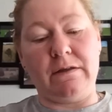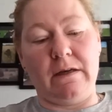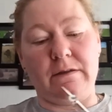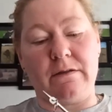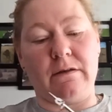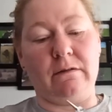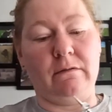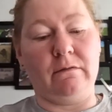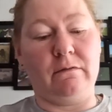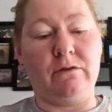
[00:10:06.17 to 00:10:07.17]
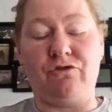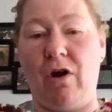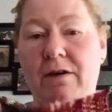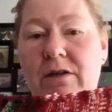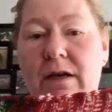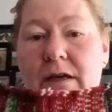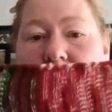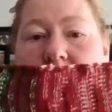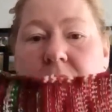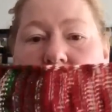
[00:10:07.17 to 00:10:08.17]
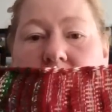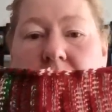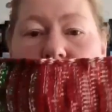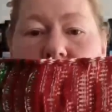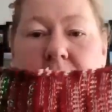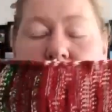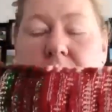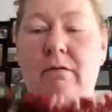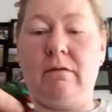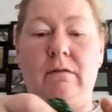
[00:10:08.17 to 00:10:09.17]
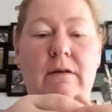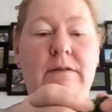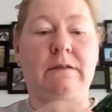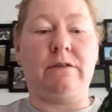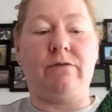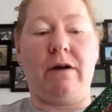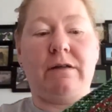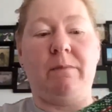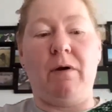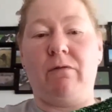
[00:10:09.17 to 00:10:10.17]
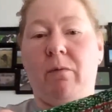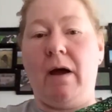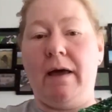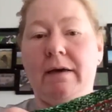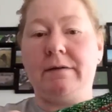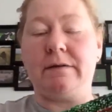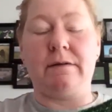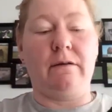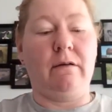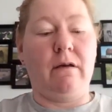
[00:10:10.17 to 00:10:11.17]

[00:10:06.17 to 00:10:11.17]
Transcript: is stretchy. It is stretchy both ways.